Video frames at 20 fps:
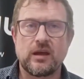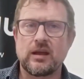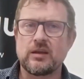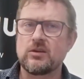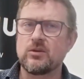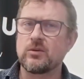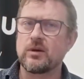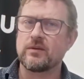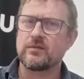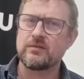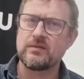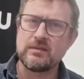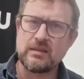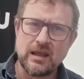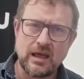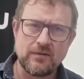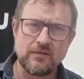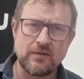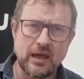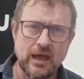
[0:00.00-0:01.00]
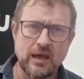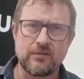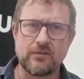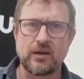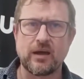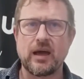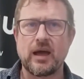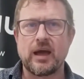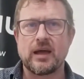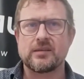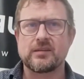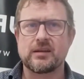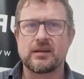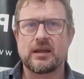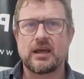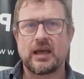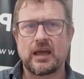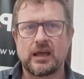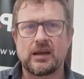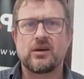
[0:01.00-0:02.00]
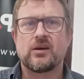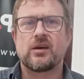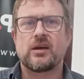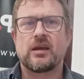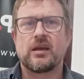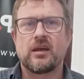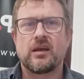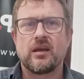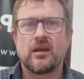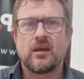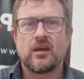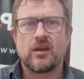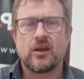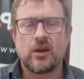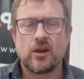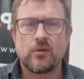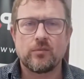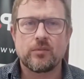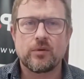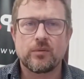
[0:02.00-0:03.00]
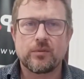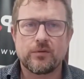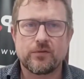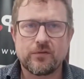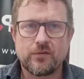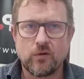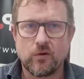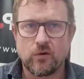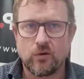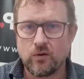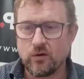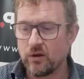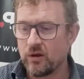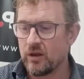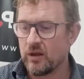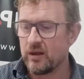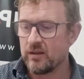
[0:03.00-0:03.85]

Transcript: and you have never ever had an NIE number before,